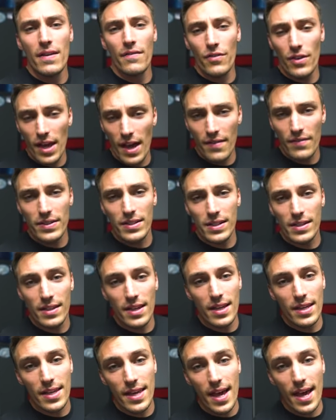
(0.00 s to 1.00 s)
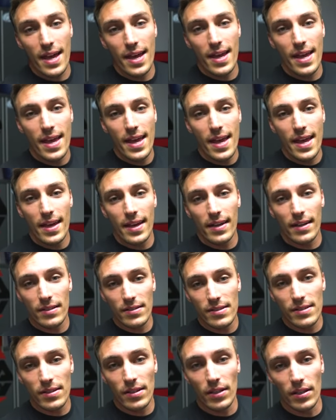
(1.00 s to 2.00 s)
if you haven't done that yet. And
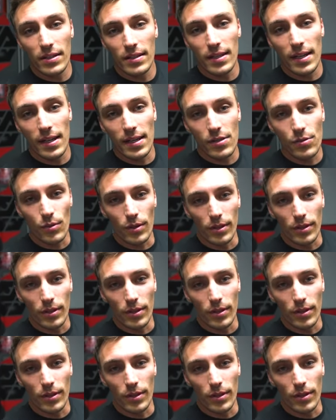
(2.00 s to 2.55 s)
I'll see y'all in the next